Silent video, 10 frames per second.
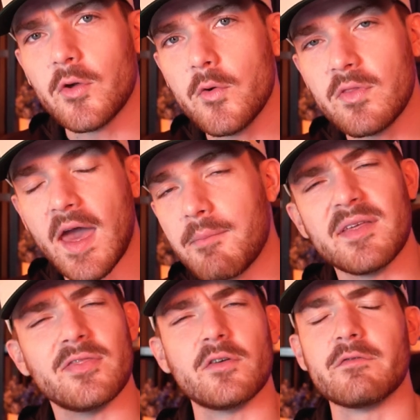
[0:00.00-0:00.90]
to them,
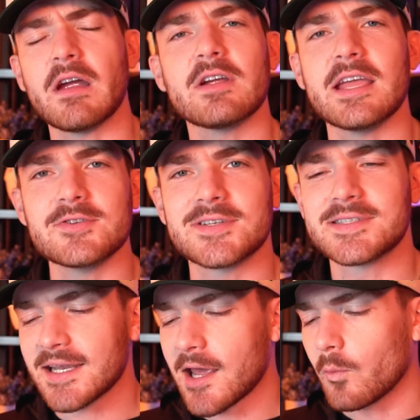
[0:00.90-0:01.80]
and they're very
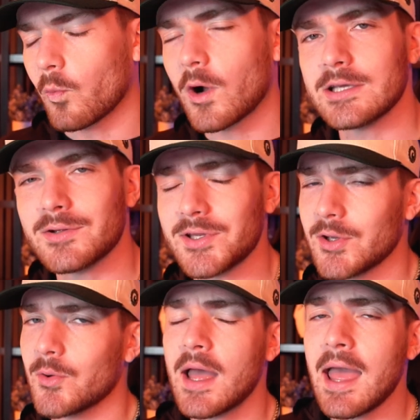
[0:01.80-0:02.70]
interested on what you
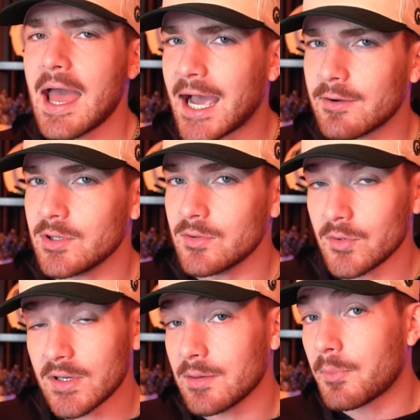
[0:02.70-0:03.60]
do, how you
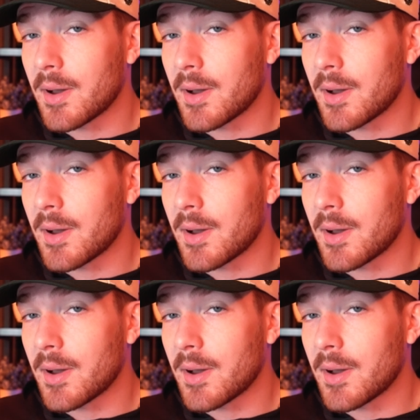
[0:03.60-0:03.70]
do it, and